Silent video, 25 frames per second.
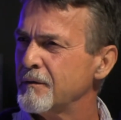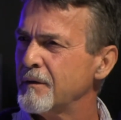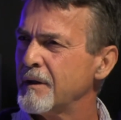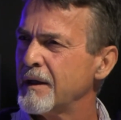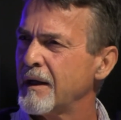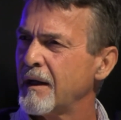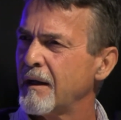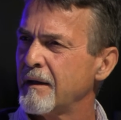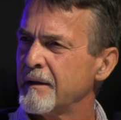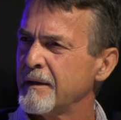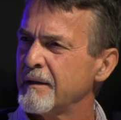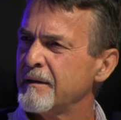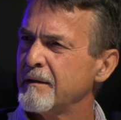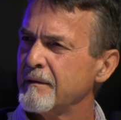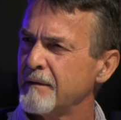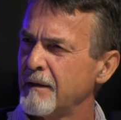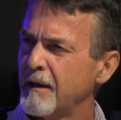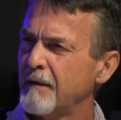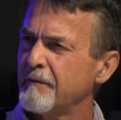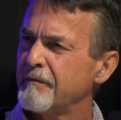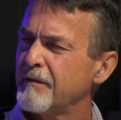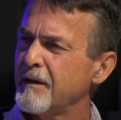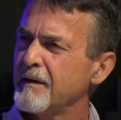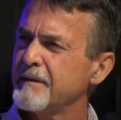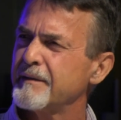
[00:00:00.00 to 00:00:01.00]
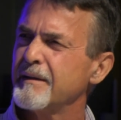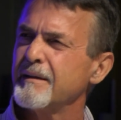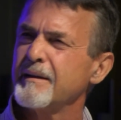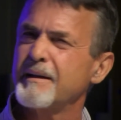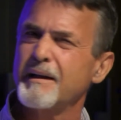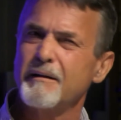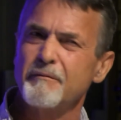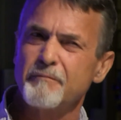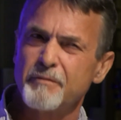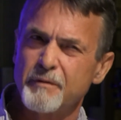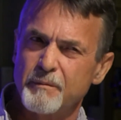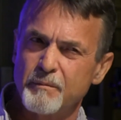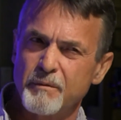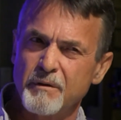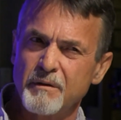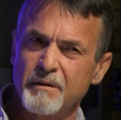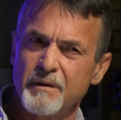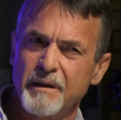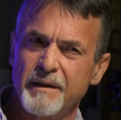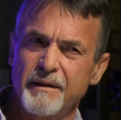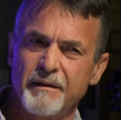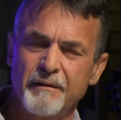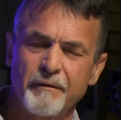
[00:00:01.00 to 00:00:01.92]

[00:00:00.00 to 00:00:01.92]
or I felt uncomfortable.